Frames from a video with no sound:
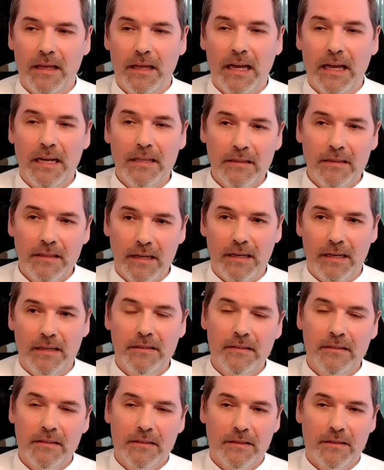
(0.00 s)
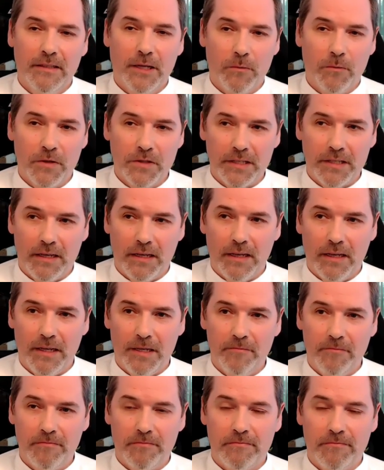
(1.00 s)
And then there was
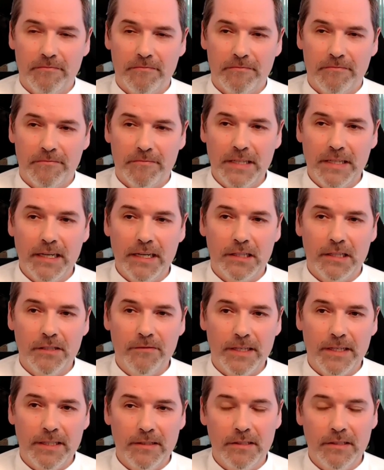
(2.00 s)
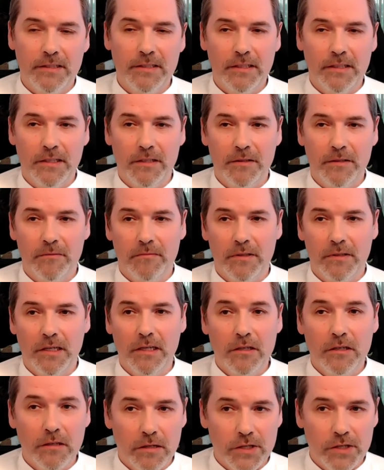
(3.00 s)
a negative entity
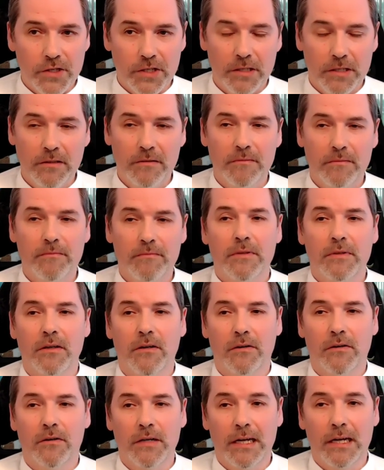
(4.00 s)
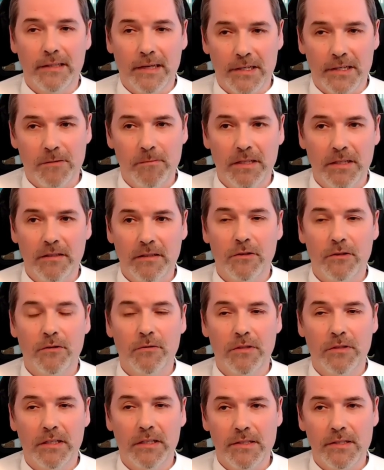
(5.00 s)
incursion or attachment to
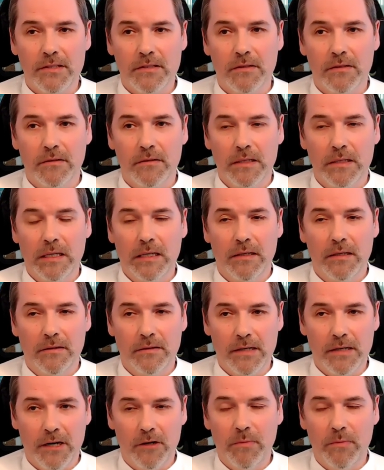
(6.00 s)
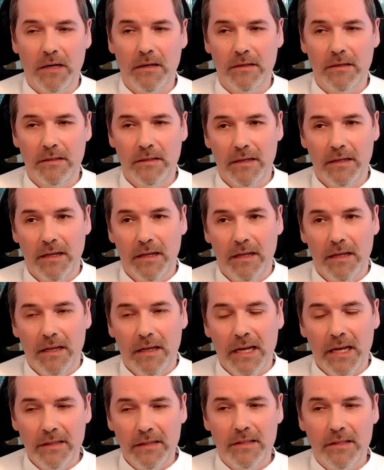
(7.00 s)
this trauma.
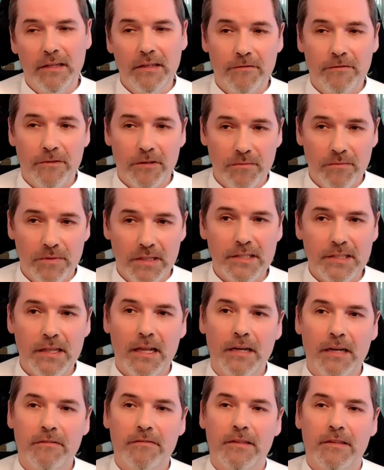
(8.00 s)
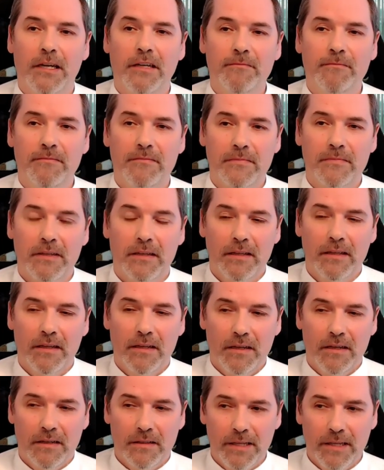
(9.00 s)
And then from this lifetime,
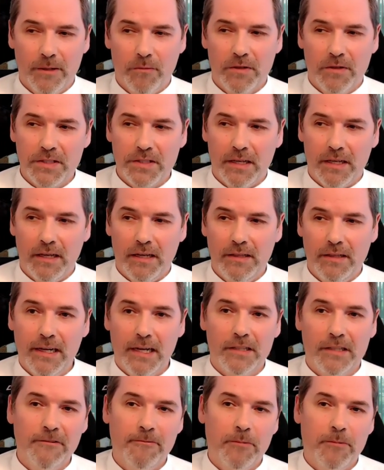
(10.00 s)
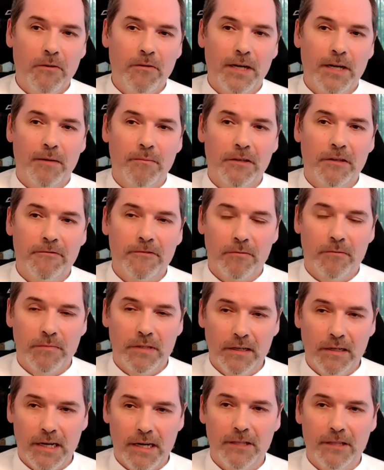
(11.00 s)
there was a negative programming from the
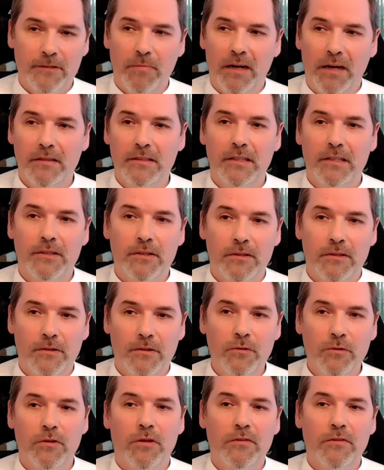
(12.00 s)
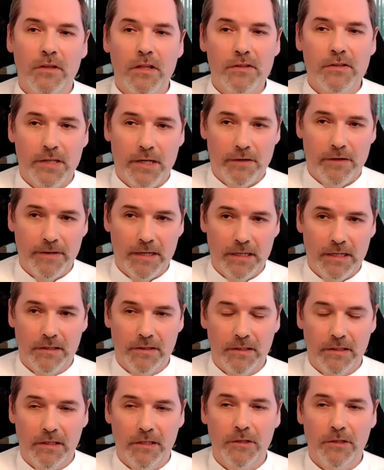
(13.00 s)
grandma that you don't deserve
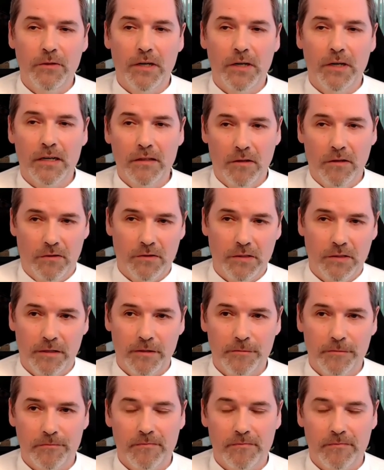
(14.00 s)
anything, you are nothing.